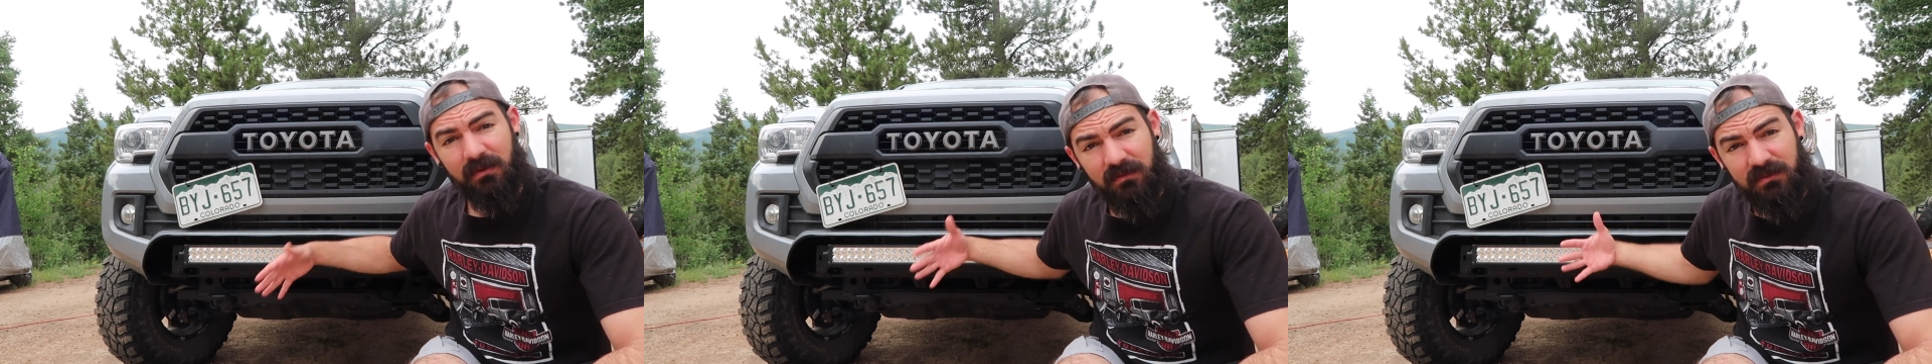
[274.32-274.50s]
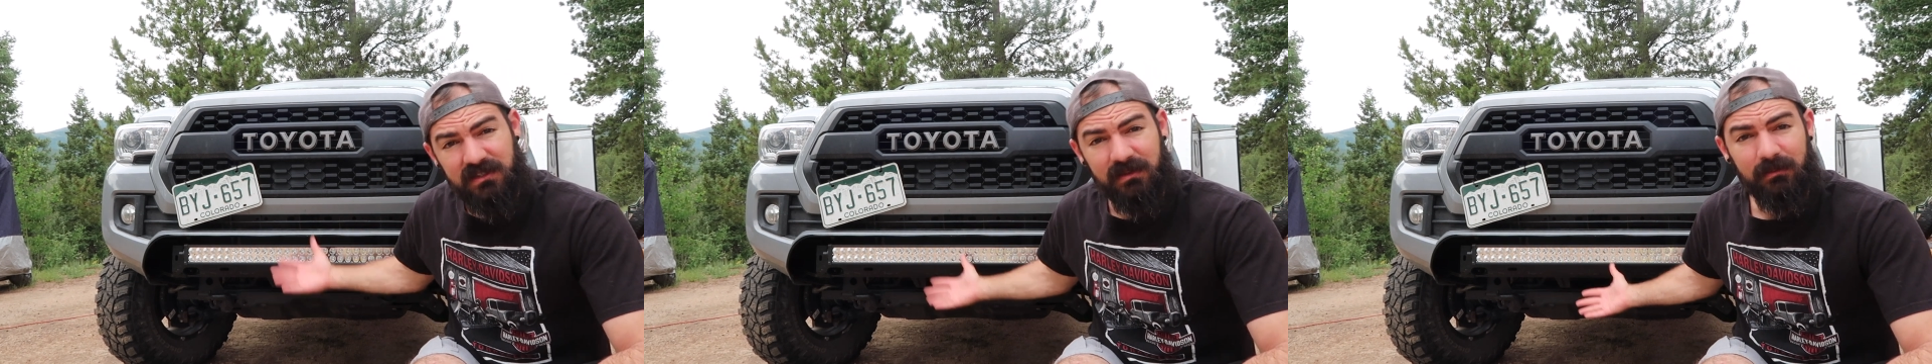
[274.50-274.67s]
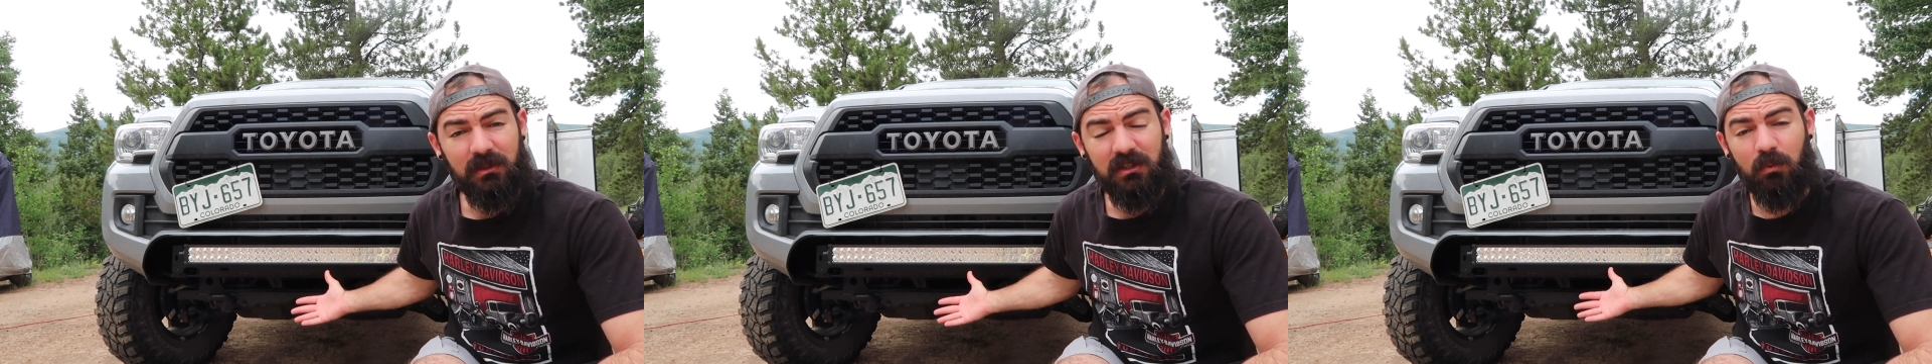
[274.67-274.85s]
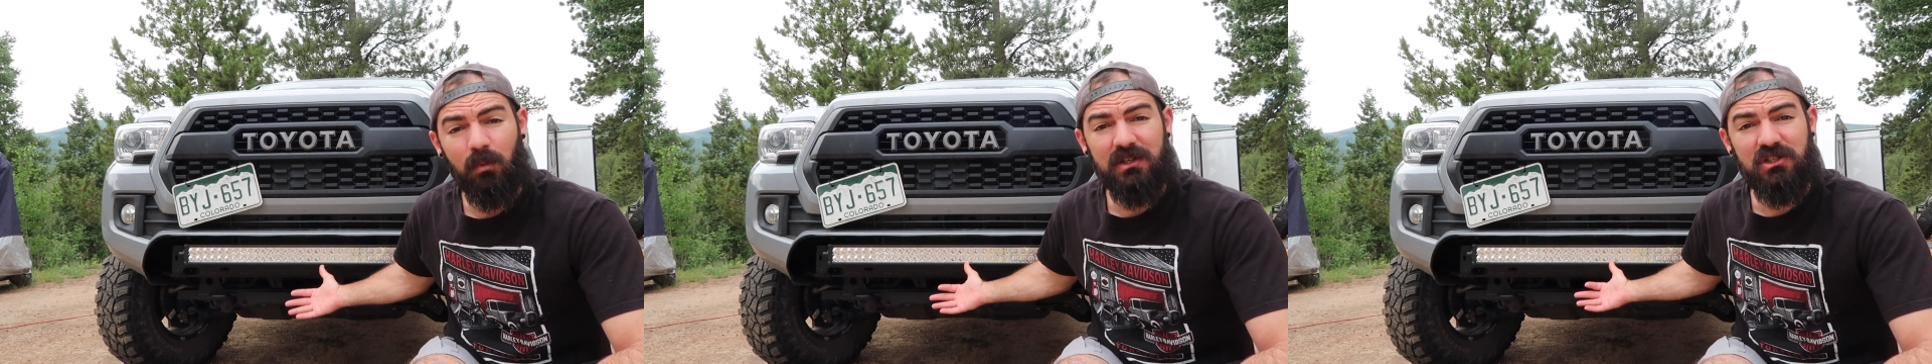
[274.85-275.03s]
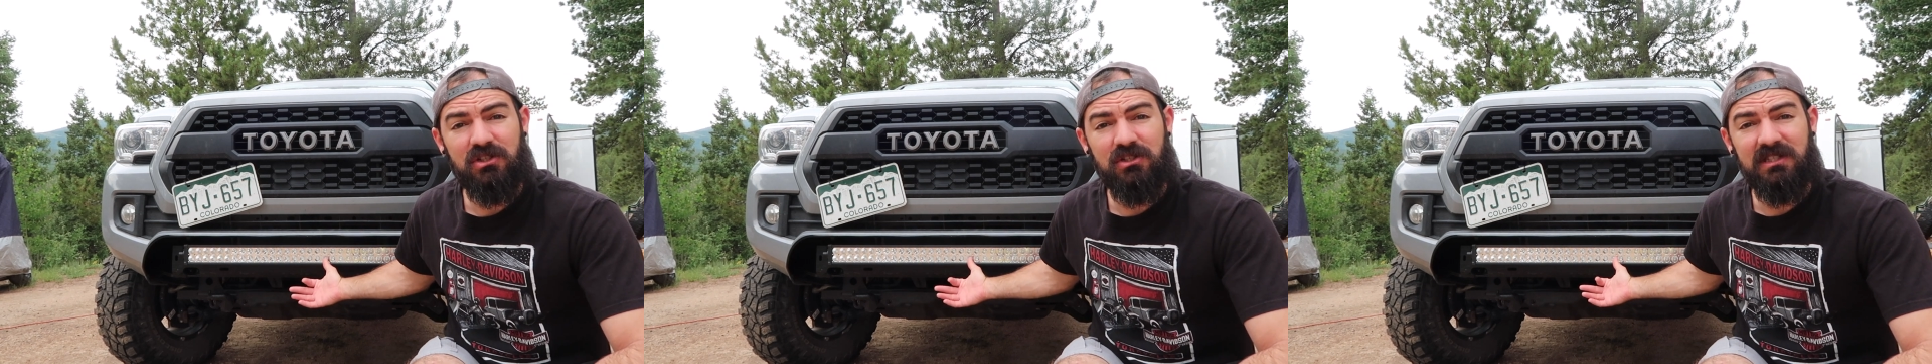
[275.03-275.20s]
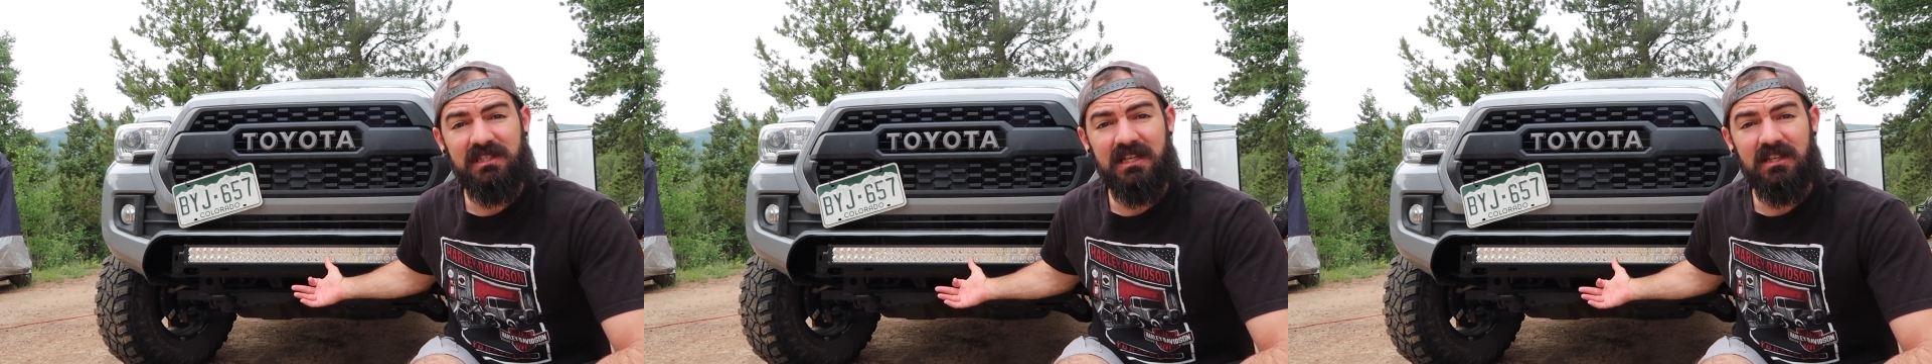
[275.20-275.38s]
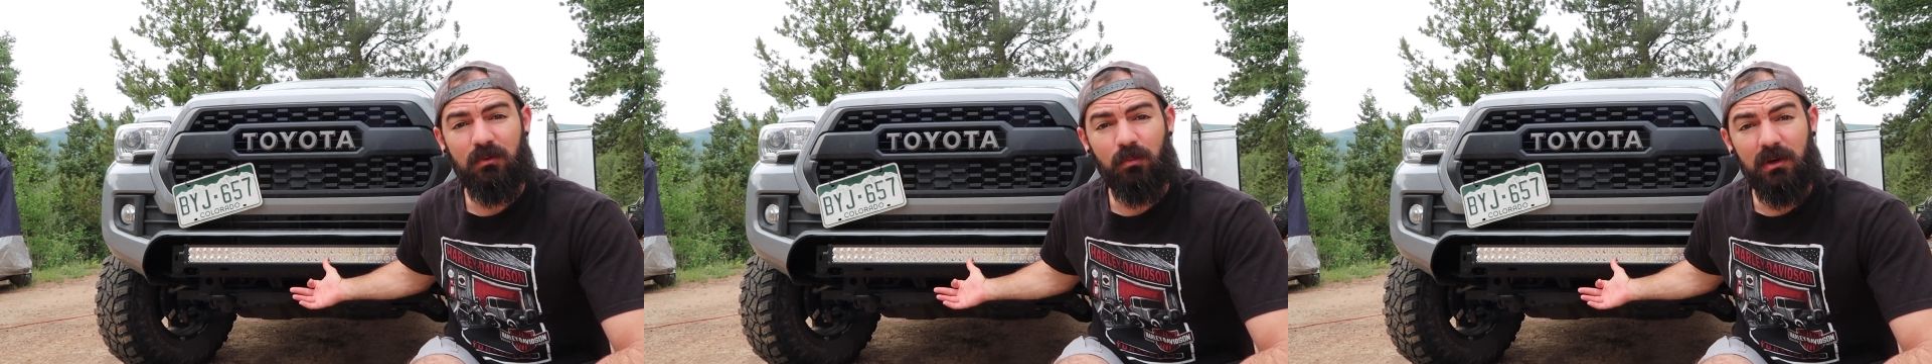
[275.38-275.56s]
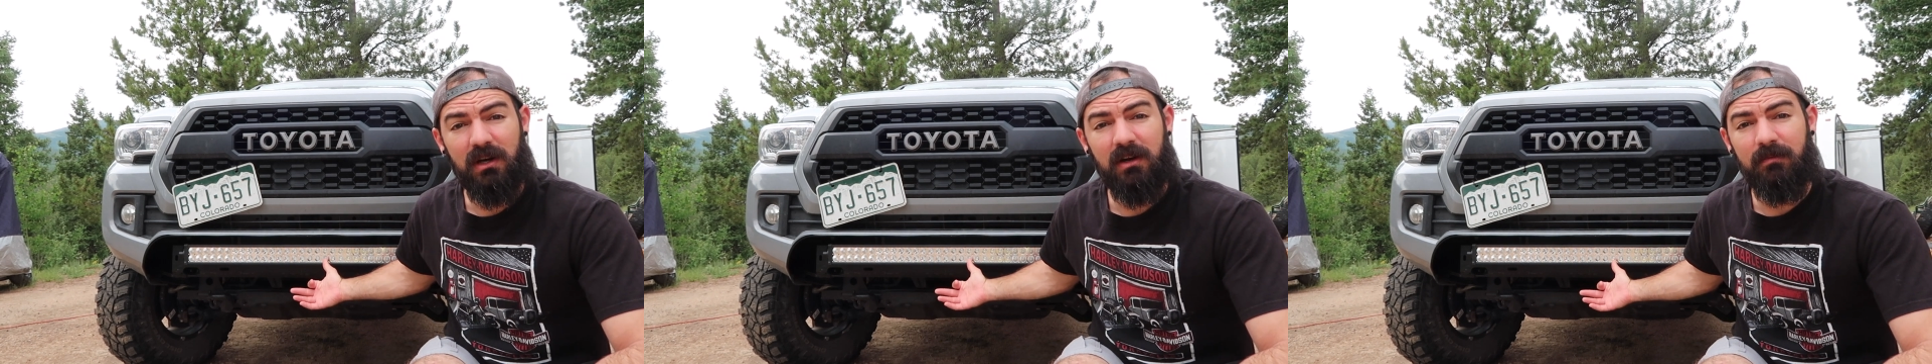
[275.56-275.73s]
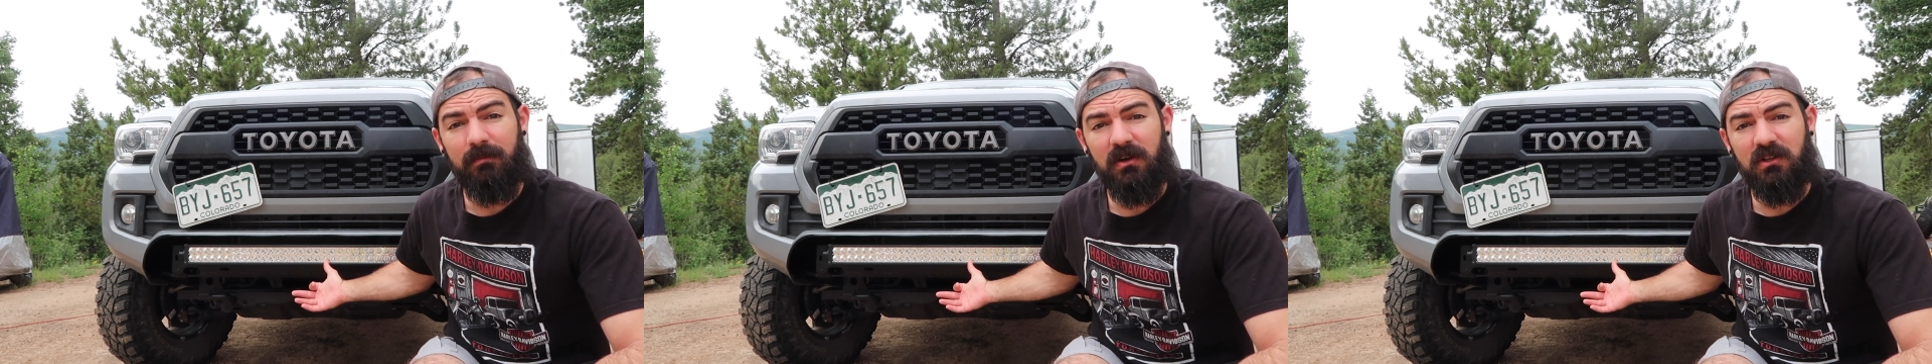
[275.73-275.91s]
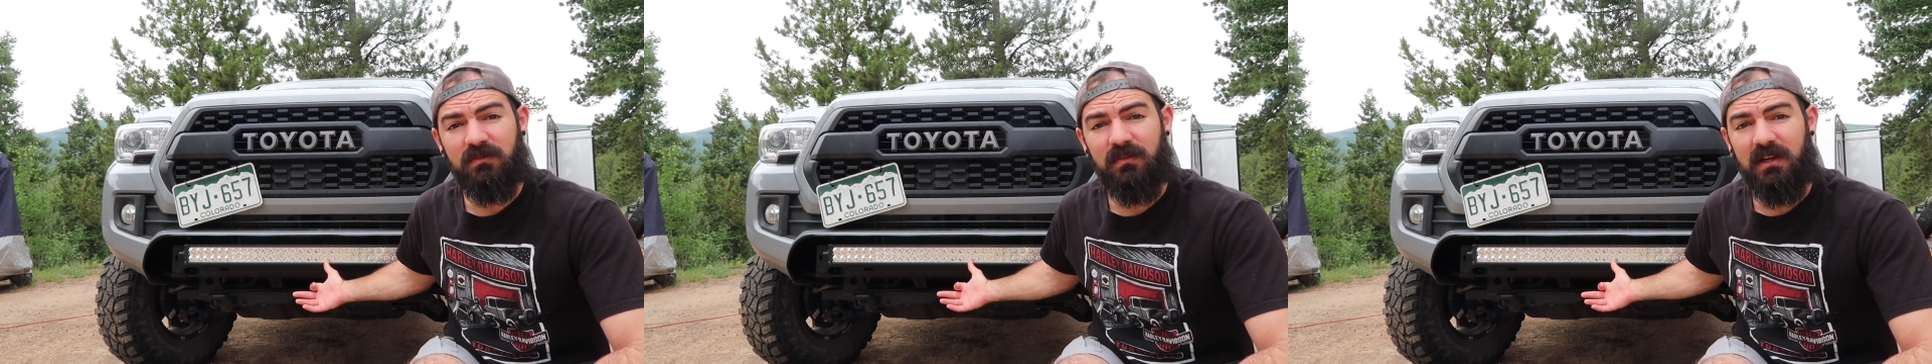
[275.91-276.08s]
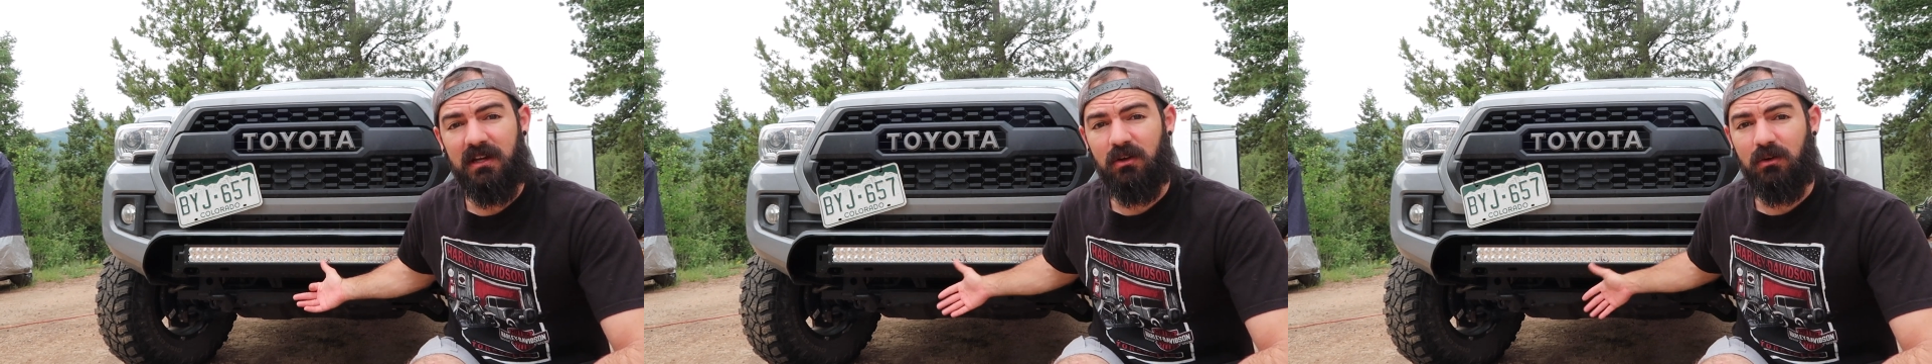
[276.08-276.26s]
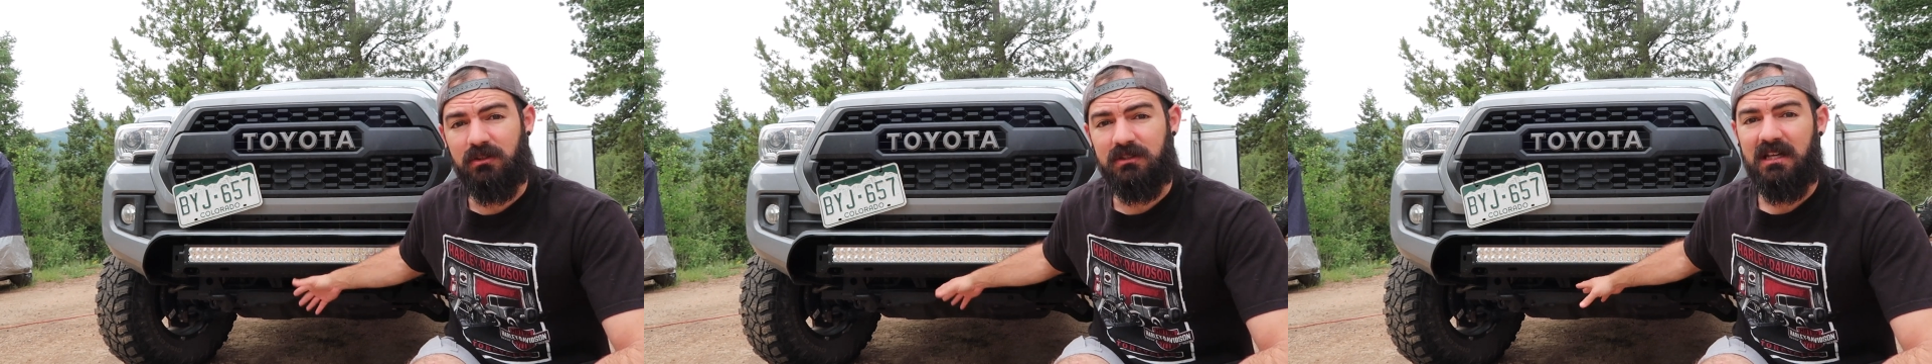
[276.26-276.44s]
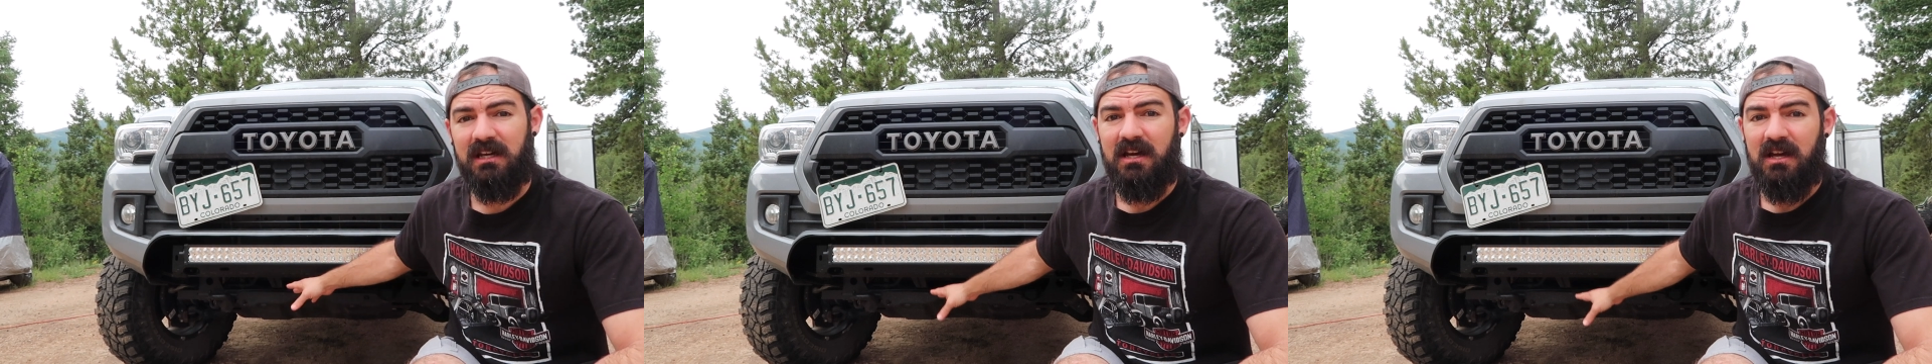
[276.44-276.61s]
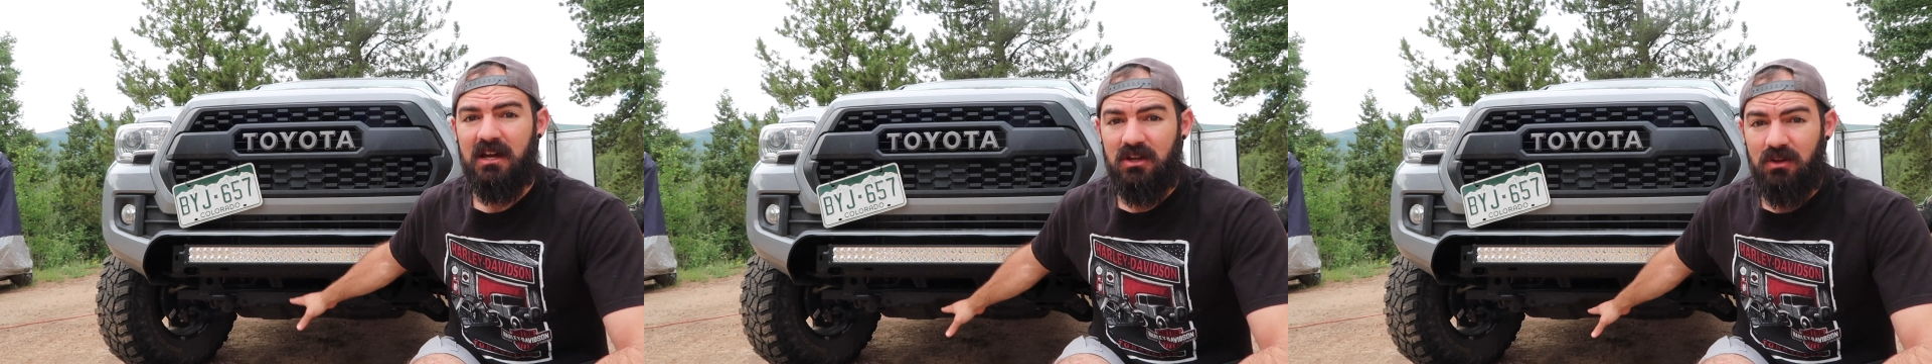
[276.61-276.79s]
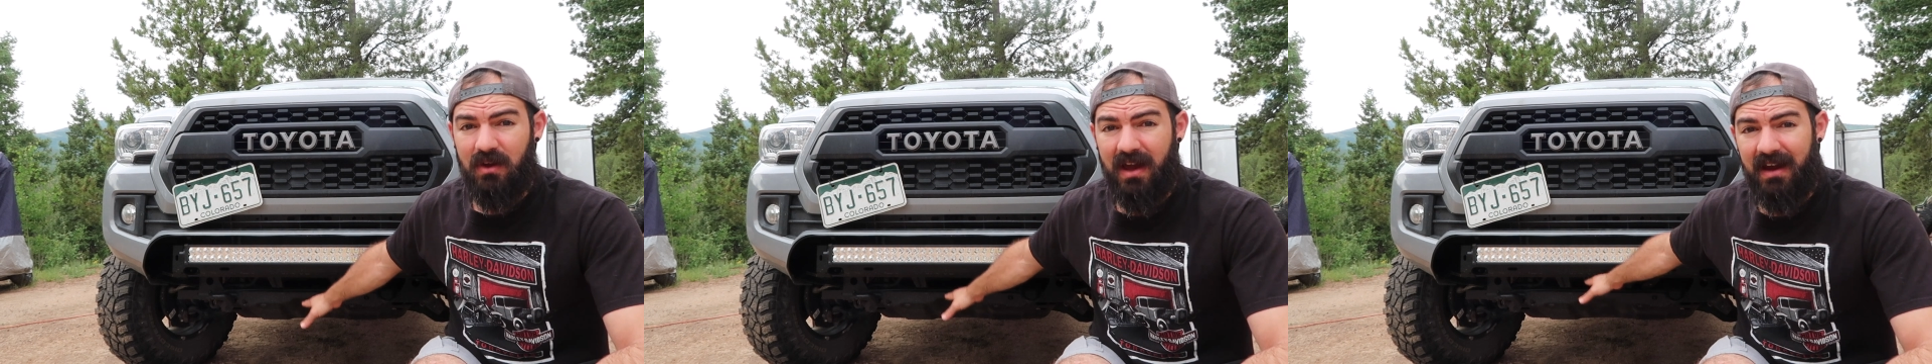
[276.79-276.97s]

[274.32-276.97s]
similar to what you'd see in the rear of most vehicles, you